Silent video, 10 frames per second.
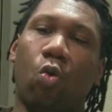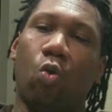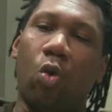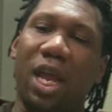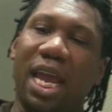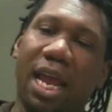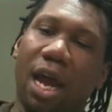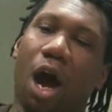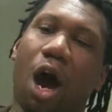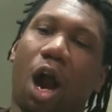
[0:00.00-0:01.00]
we
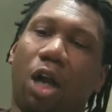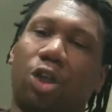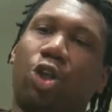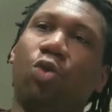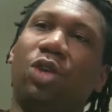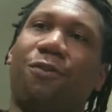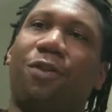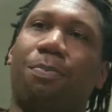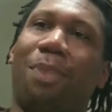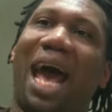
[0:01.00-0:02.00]
are two
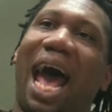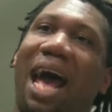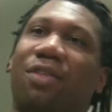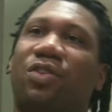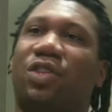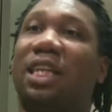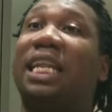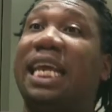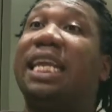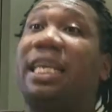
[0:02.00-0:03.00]
different paths
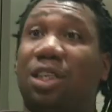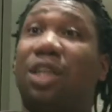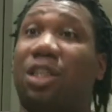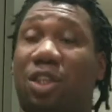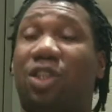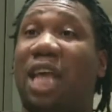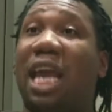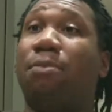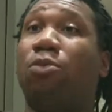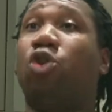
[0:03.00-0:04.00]
leading to the
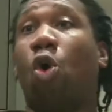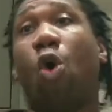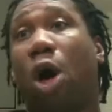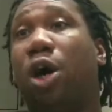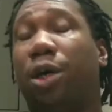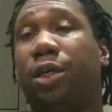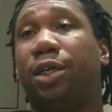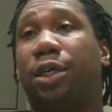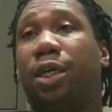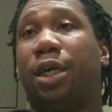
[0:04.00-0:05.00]
same door.
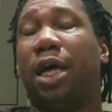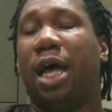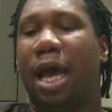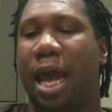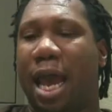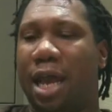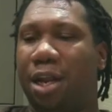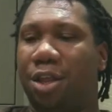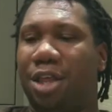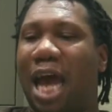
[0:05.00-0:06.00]

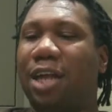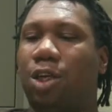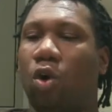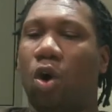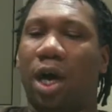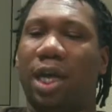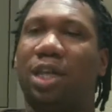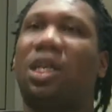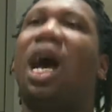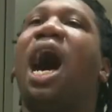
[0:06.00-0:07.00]
And that door
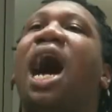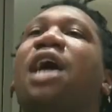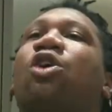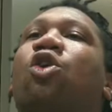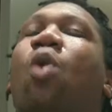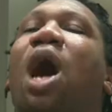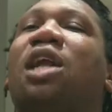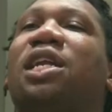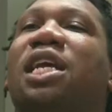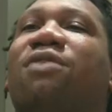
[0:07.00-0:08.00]
is higher
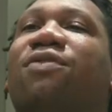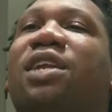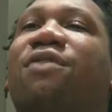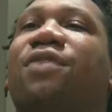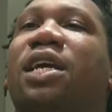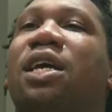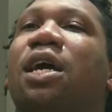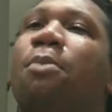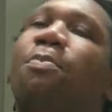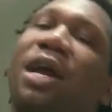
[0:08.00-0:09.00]
quality of living,
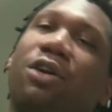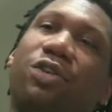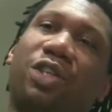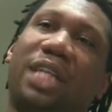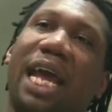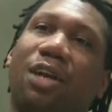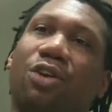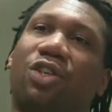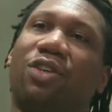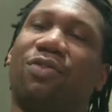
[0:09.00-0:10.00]
better
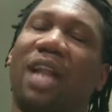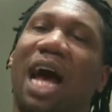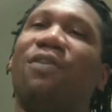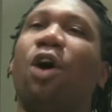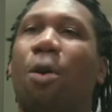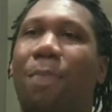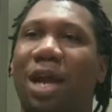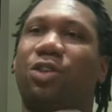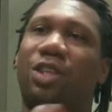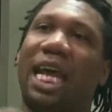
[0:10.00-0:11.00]
standards of life.
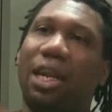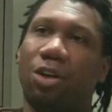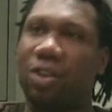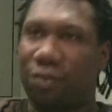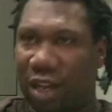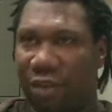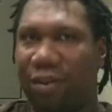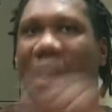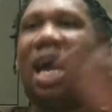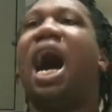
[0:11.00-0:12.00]
Better standards of
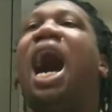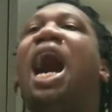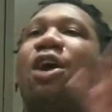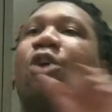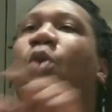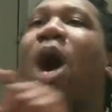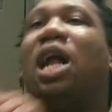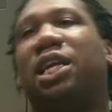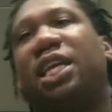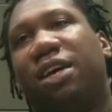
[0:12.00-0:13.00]
living, higher
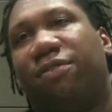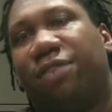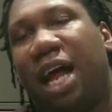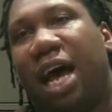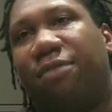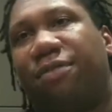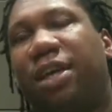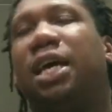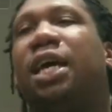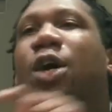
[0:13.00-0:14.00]
quality of life.
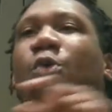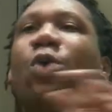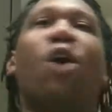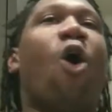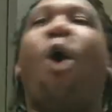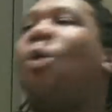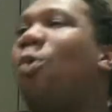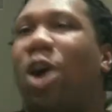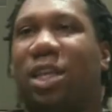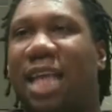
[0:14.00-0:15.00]
We all
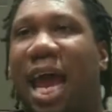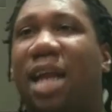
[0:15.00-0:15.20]
want that.